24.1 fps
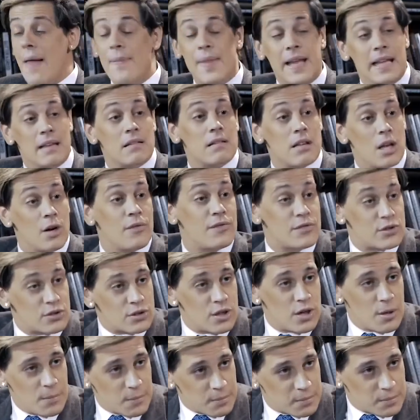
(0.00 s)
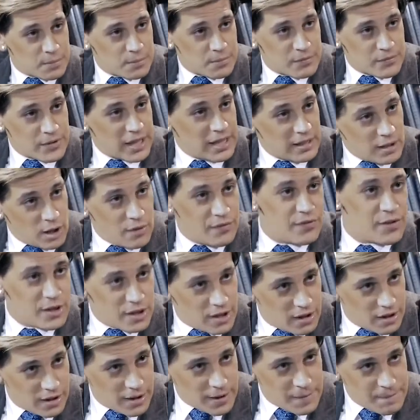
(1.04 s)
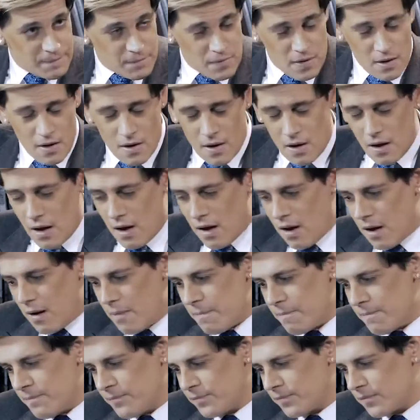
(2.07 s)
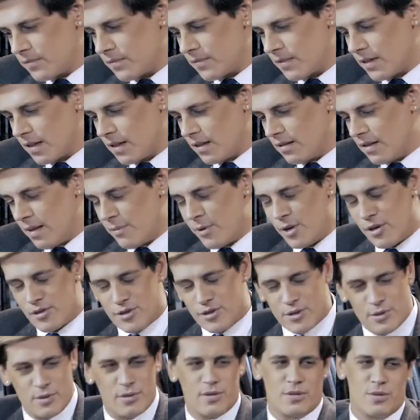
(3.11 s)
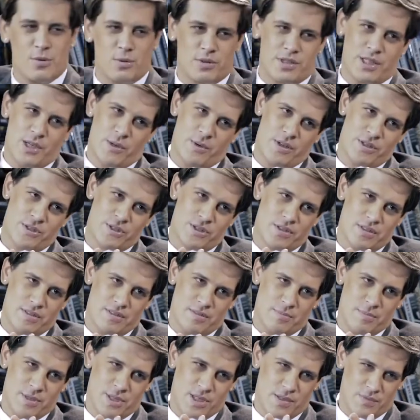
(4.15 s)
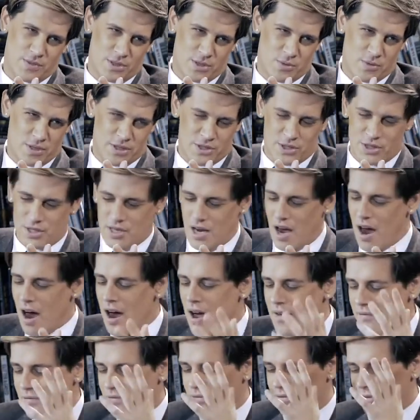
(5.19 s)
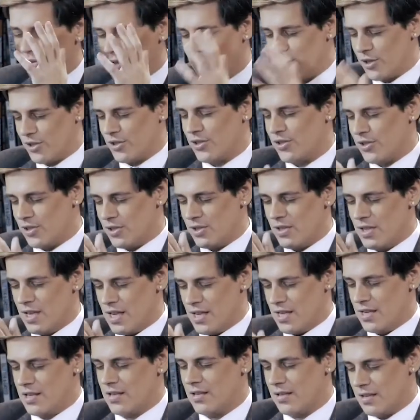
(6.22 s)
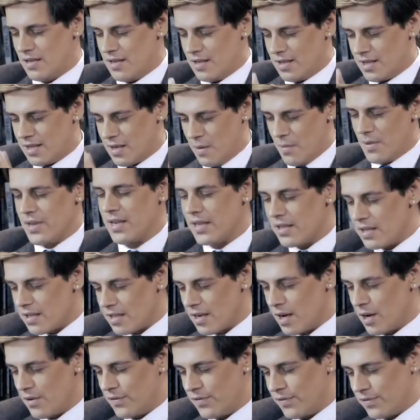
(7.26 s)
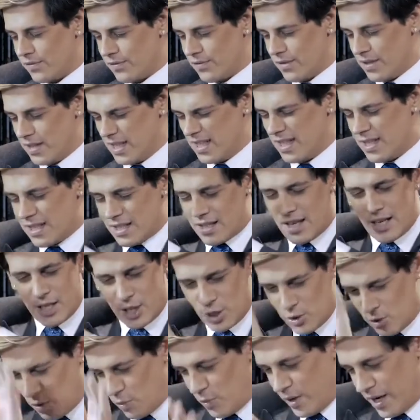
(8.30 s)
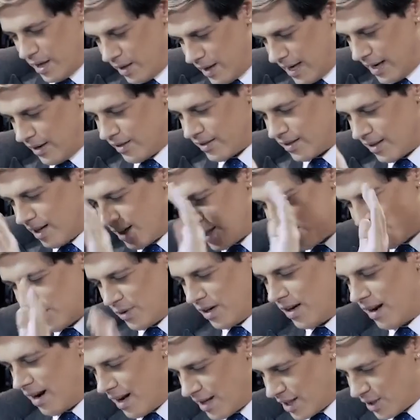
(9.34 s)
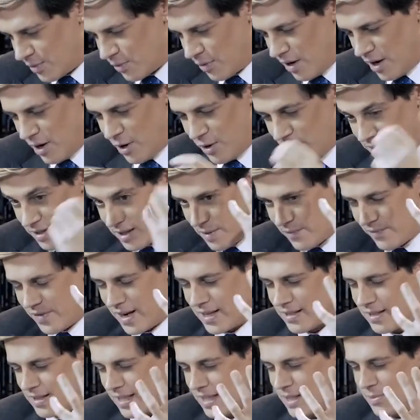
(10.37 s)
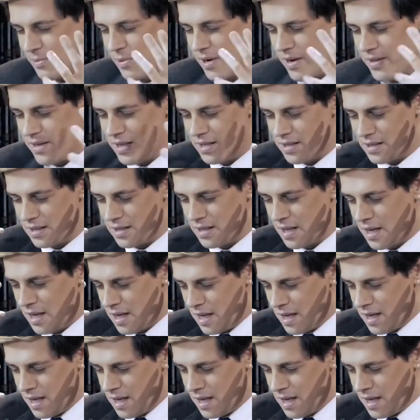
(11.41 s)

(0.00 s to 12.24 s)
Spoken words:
And they love Trump. They love the guy. Let me ask you a naughty question, mischievous question. I've looked into some of this stuff. This is kind of your wheelhouse, and I just want to know because I'm fascinated by this.